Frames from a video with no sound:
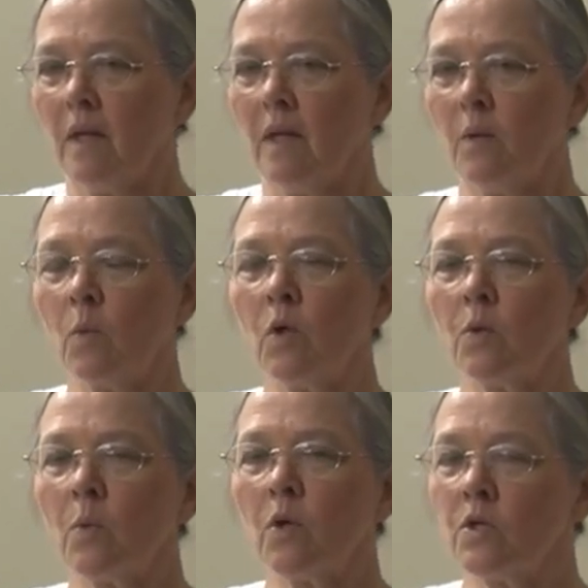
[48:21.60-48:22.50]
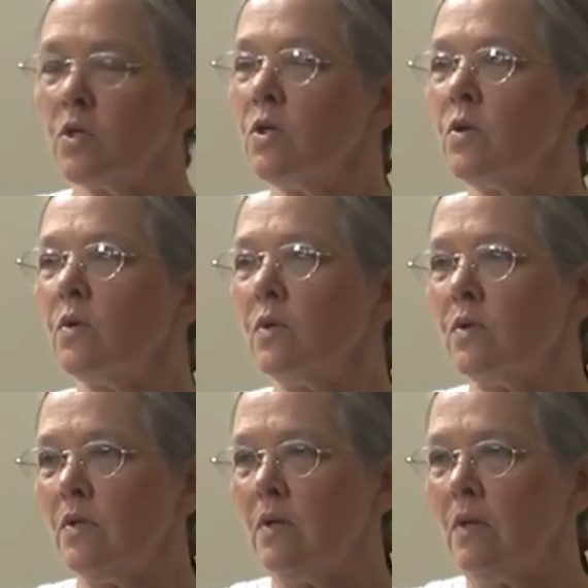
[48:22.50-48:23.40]
In World War II,
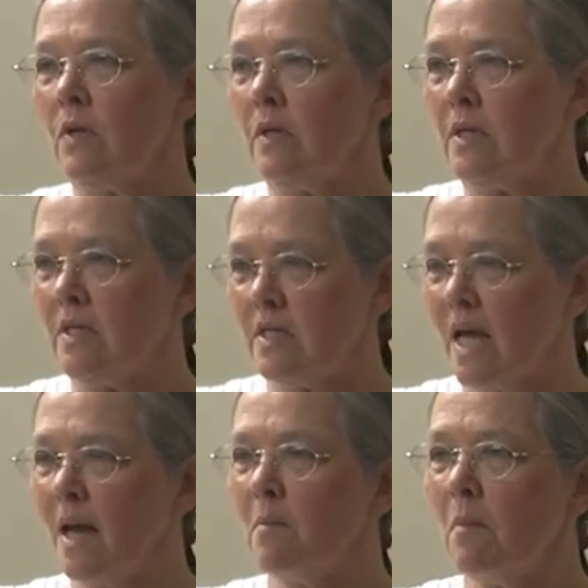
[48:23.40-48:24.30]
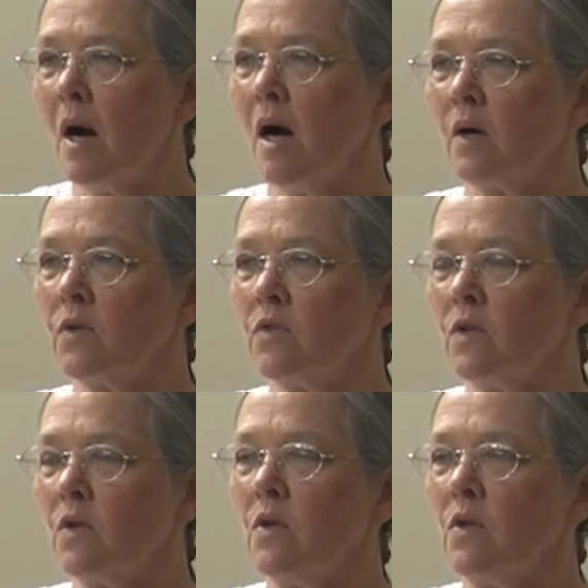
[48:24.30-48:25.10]
Zen monks,